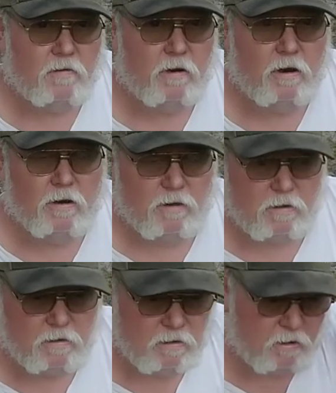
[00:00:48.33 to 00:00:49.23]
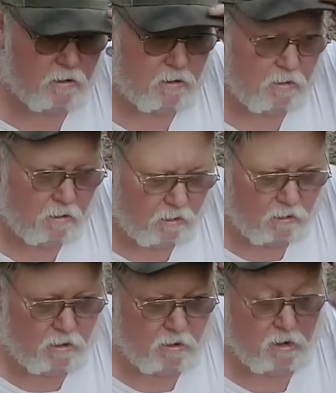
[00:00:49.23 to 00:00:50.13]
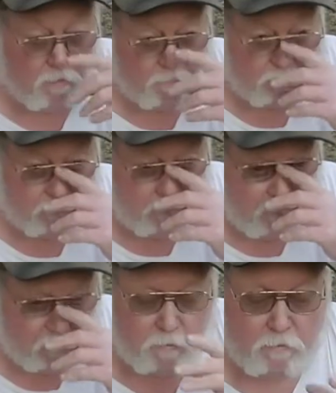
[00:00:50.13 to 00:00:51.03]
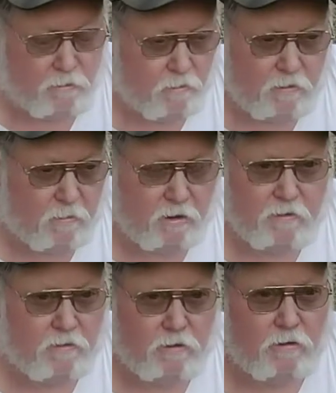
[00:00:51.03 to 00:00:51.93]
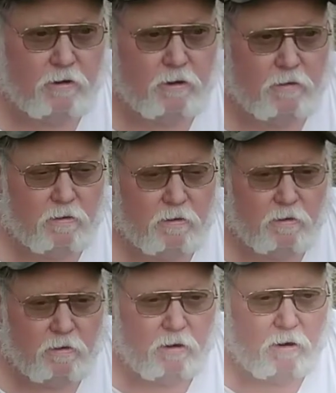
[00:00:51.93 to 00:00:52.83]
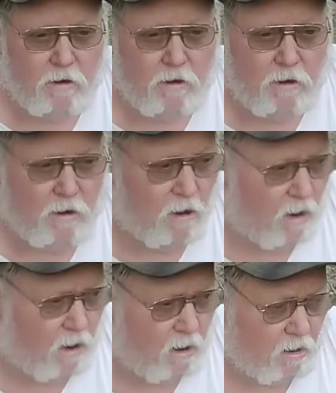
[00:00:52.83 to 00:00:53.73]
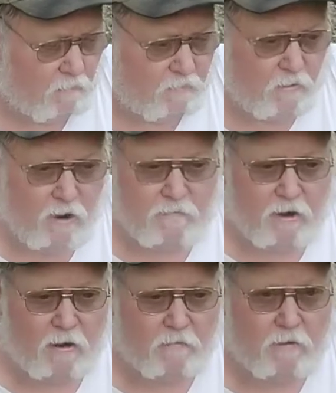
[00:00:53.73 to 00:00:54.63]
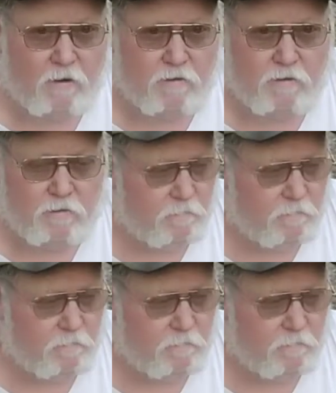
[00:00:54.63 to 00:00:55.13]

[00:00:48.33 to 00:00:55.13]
a hunter, you know, you want to shoot the best that you can shoot. And if you have to have crutches,